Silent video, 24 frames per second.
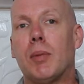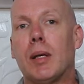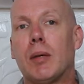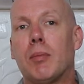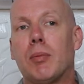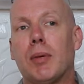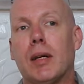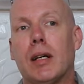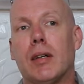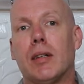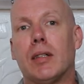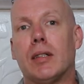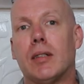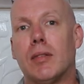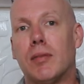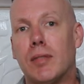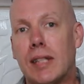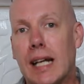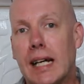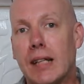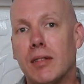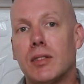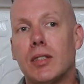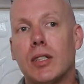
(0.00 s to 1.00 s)
the big period of
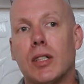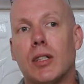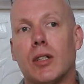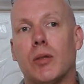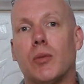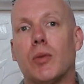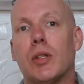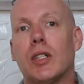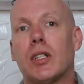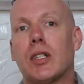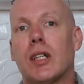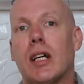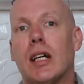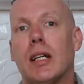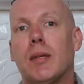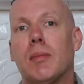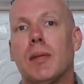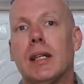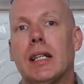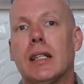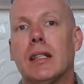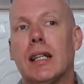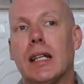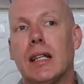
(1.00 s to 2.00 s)
downturn which
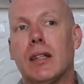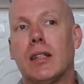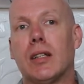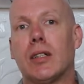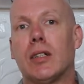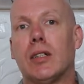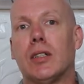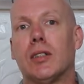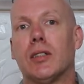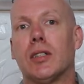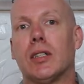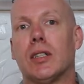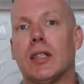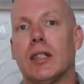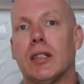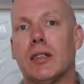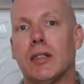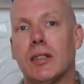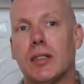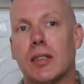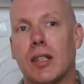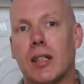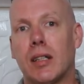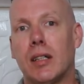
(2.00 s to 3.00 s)
came in the
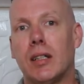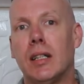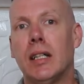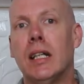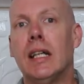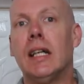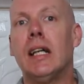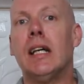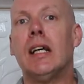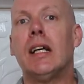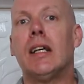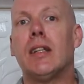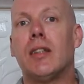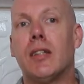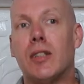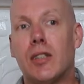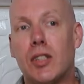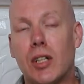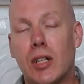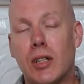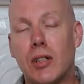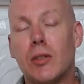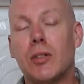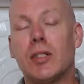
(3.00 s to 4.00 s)
continent. So the
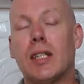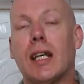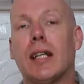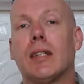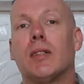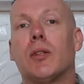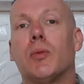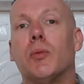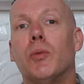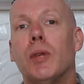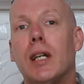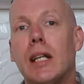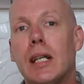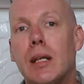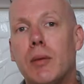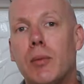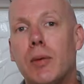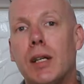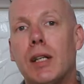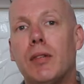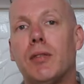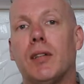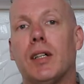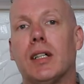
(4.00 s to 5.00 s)
journal's had to really
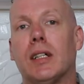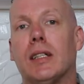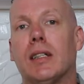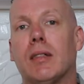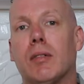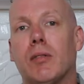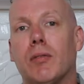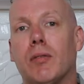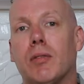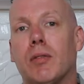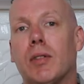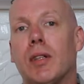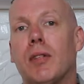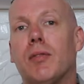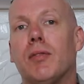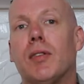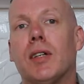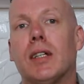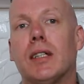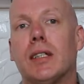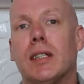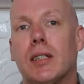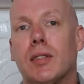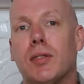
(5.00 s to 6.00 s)

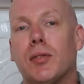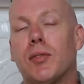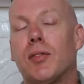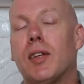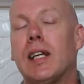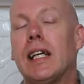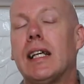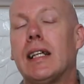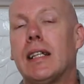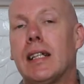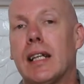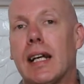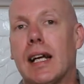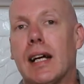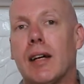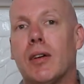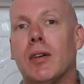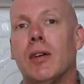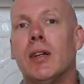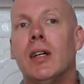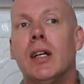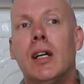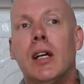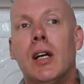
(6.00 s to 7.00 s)
refine its feet
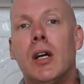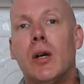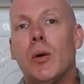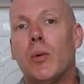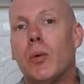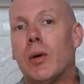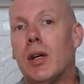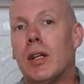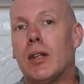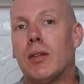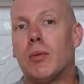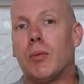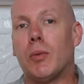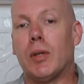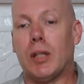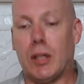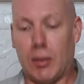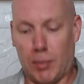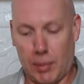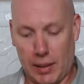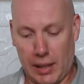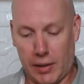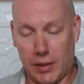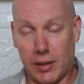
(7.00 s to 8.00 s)
now with
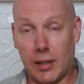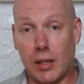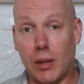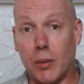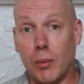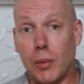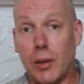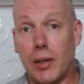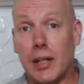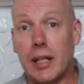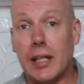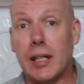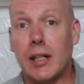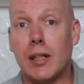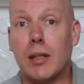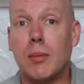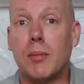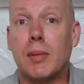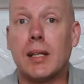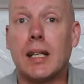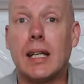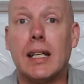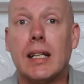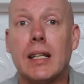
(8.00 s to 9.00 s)
the period that we're in at
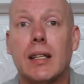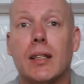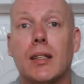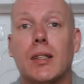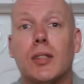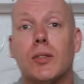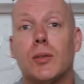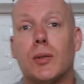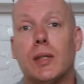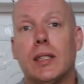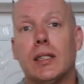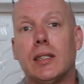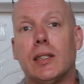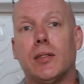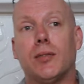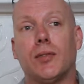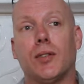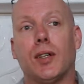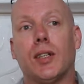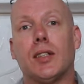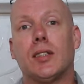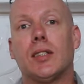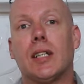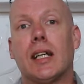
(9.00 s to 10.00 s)
the beginning of the
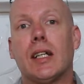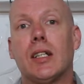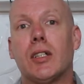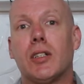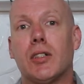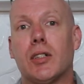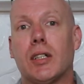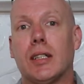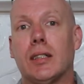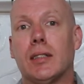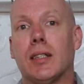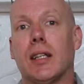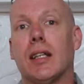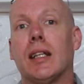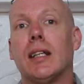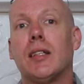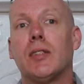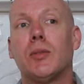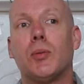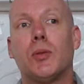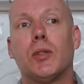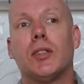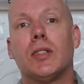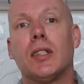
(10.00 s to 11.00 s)
21st century. So
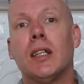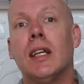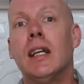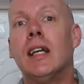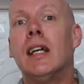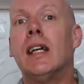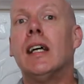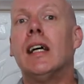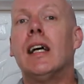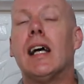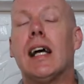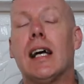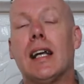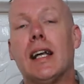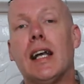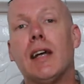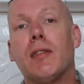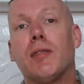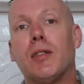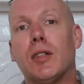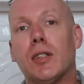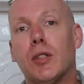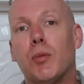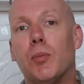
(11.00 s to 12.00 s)
this was an
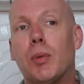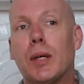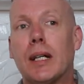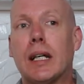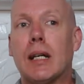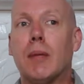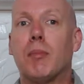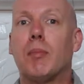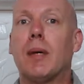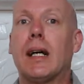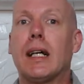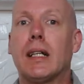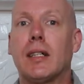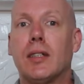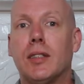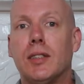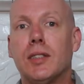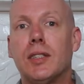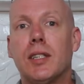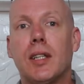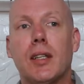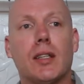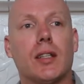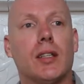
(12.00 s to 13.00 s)
effort to bring it back
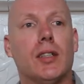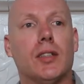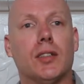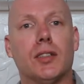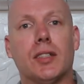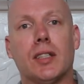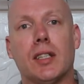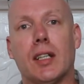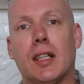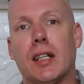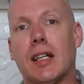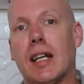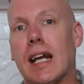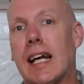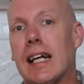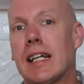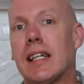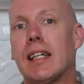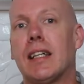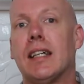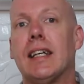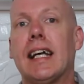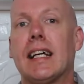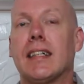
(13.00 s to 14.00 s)
onto the continent
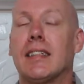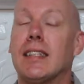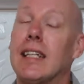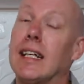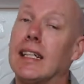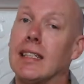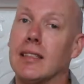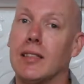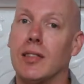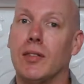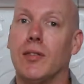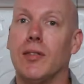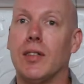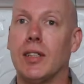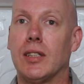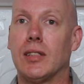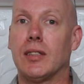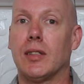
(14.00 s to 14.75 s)
and connect social